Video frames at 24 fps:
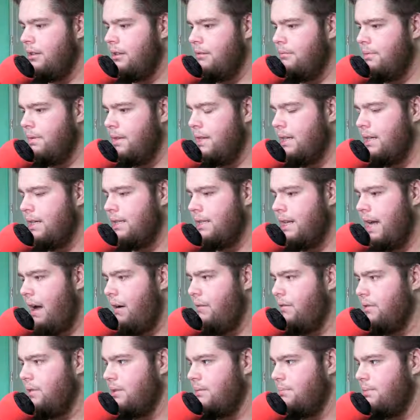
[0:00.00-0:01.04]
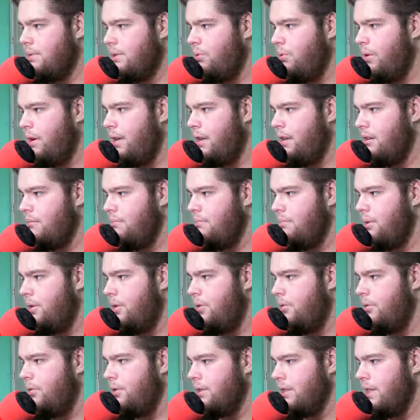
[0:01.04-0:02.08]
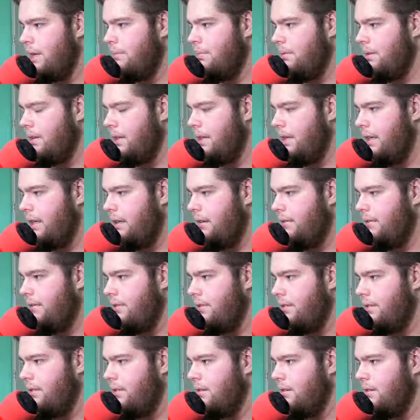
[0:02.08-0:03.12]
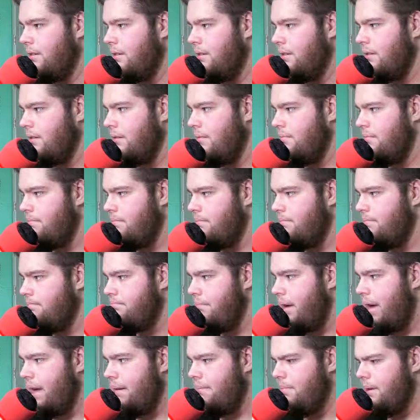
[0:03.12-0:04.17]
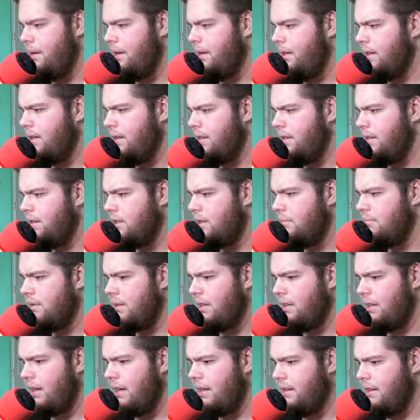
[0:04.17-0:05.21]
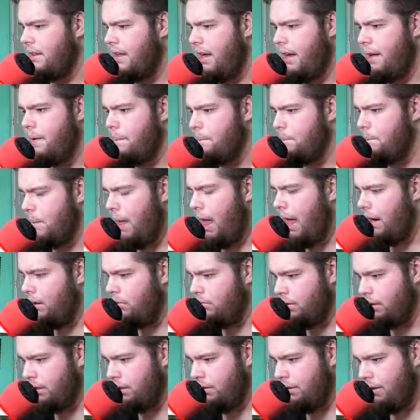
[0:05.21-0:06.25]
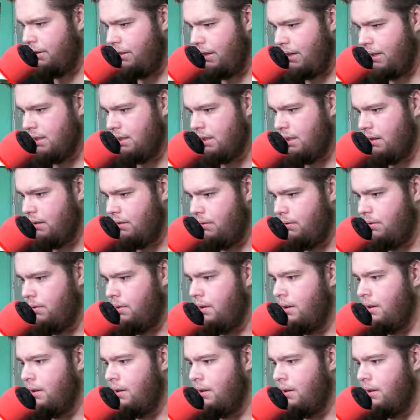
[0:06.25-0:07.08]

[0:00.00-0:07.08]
Because I was between computers, I believe. Maybe. Something like that. I don't know. I think so.